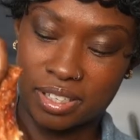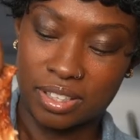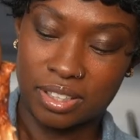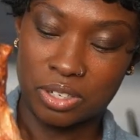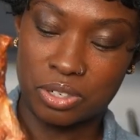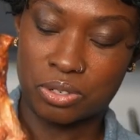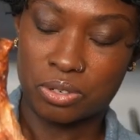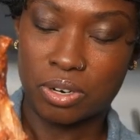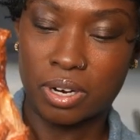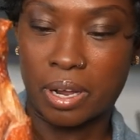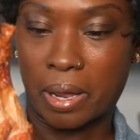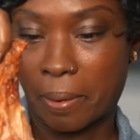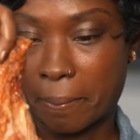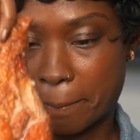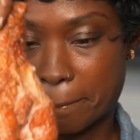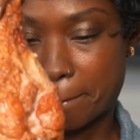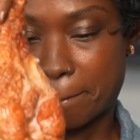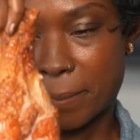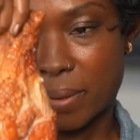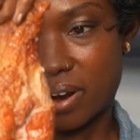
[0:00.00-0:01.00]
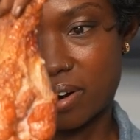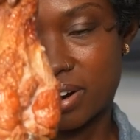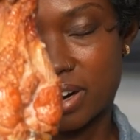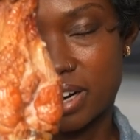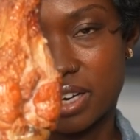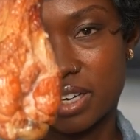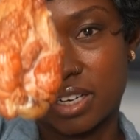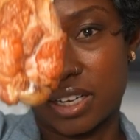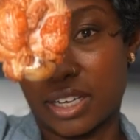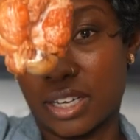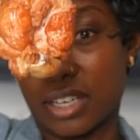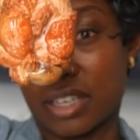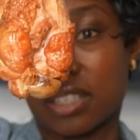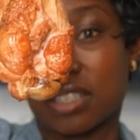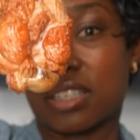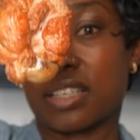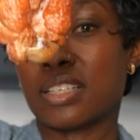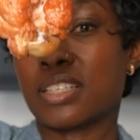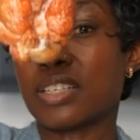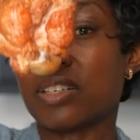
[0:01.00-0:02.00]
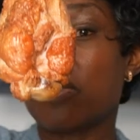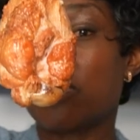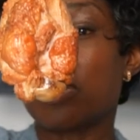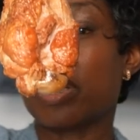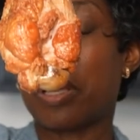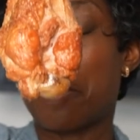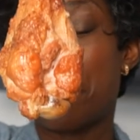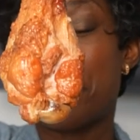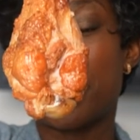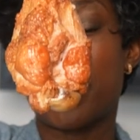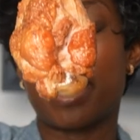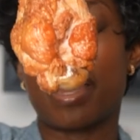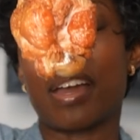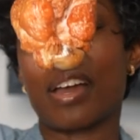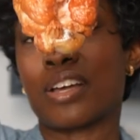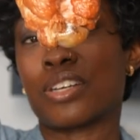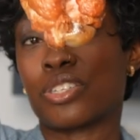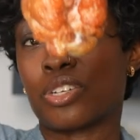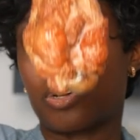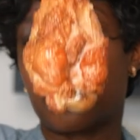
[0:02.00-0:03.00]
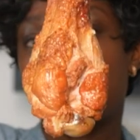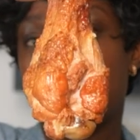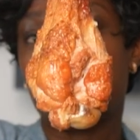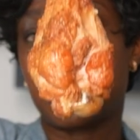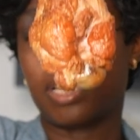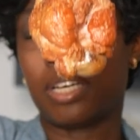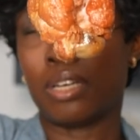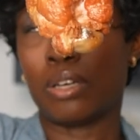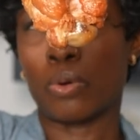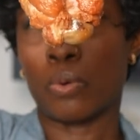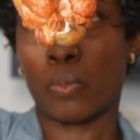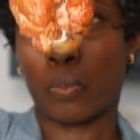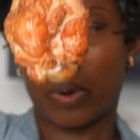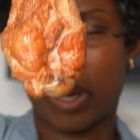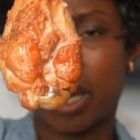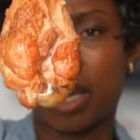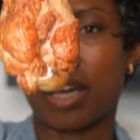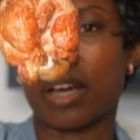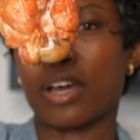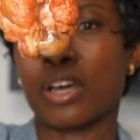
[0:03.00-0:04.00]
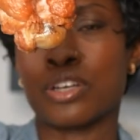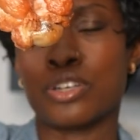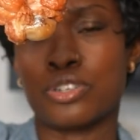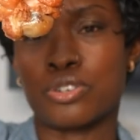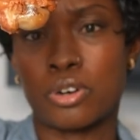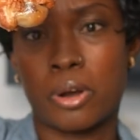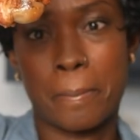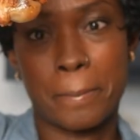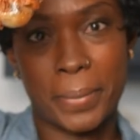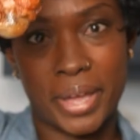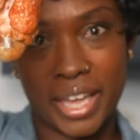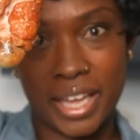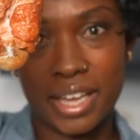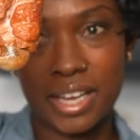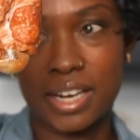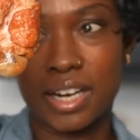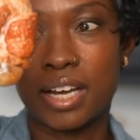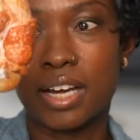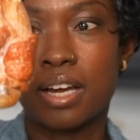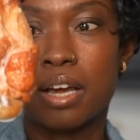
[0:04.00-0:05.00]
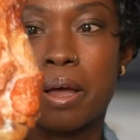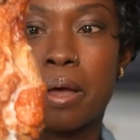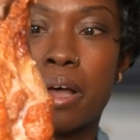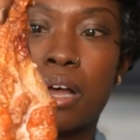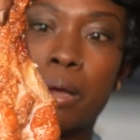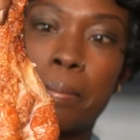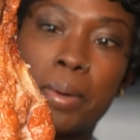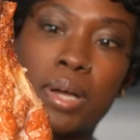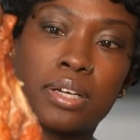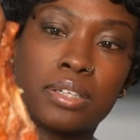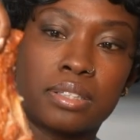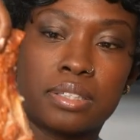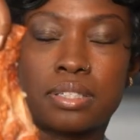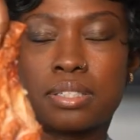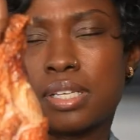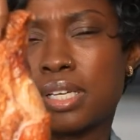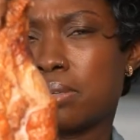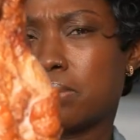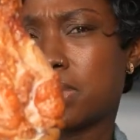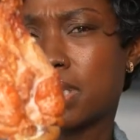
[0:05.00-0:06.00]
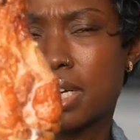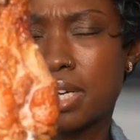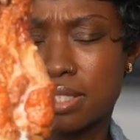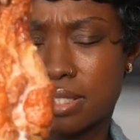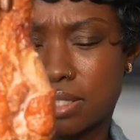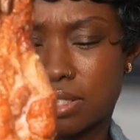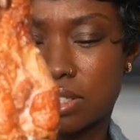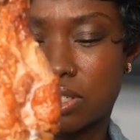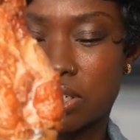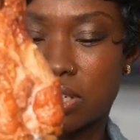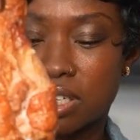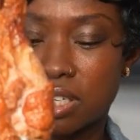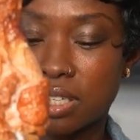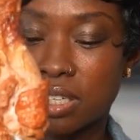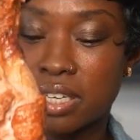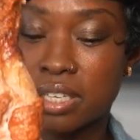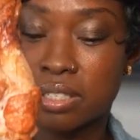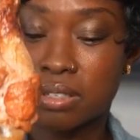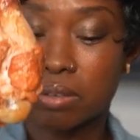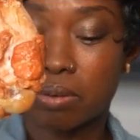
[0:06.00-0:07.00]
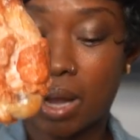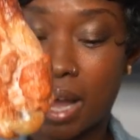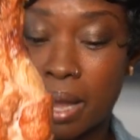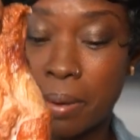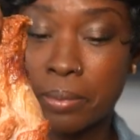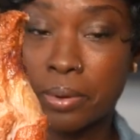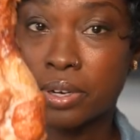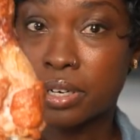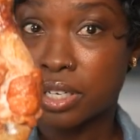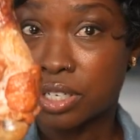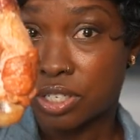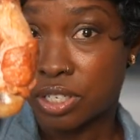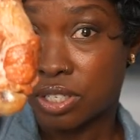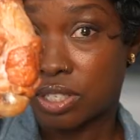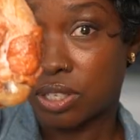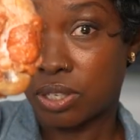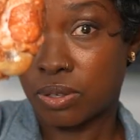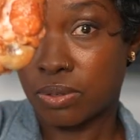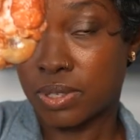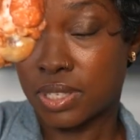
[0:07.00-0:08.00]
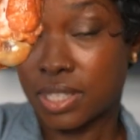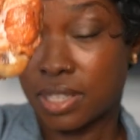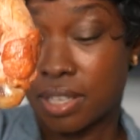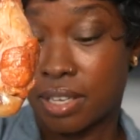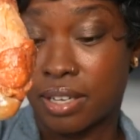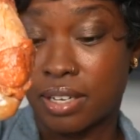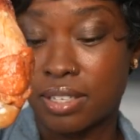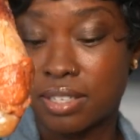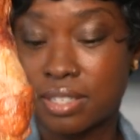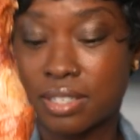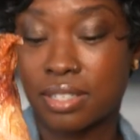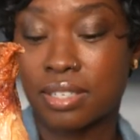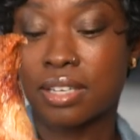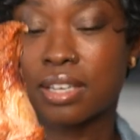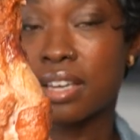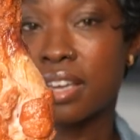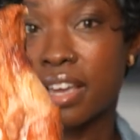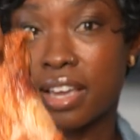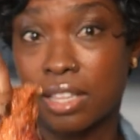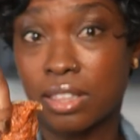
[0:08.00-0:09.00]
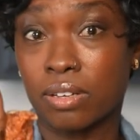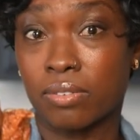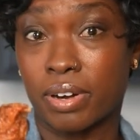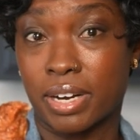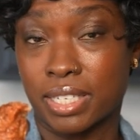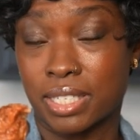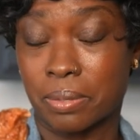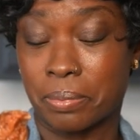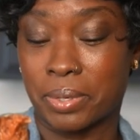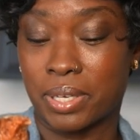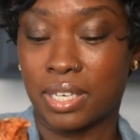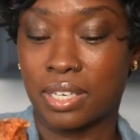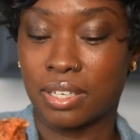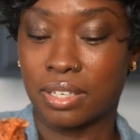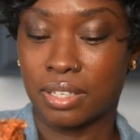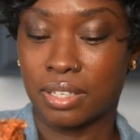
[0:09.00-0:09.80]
The drum. All right. So this is a really big turkey wing drumette, about the same size as a turkey leg. So I'm going to just use this in the recipe.